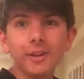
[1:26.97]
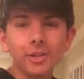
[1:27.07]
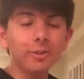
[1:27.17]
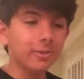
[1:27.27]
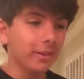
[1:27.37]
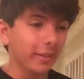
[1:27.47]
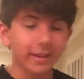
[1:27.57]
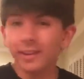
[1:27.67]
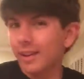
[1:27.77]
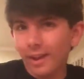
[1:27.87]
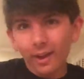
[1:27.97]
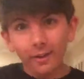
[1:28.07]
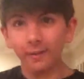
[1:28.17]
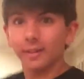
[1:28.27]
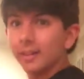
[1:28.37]
Shunsui are like,
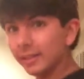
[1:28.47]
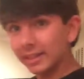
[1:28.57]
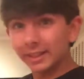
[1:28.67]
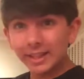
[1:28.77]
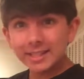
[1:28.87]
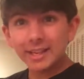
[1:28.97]
let's